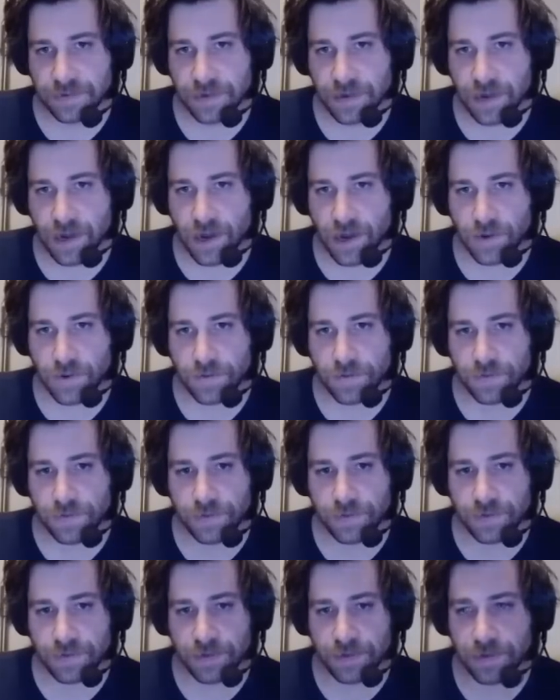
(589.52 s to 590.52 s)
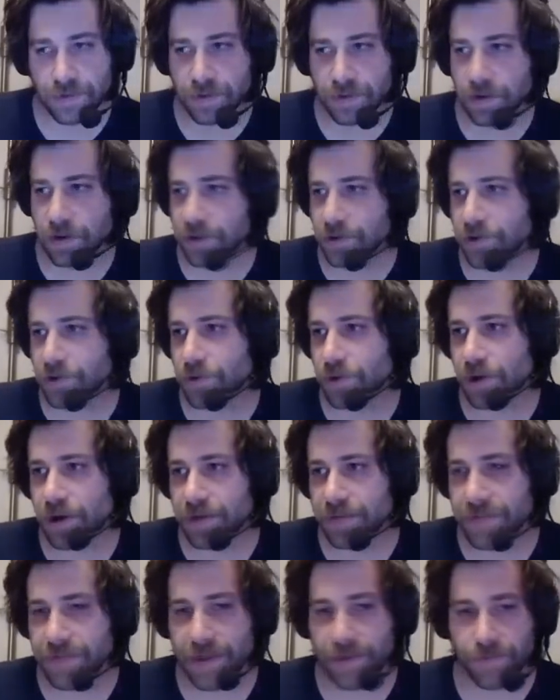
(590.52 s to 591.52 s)
Oh! What the hell? Oh, you are
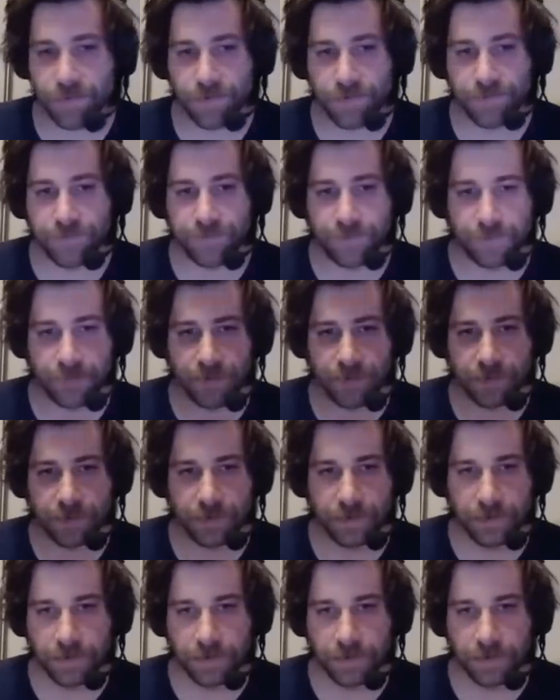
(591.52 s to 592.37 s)
on that what roof. What the hell?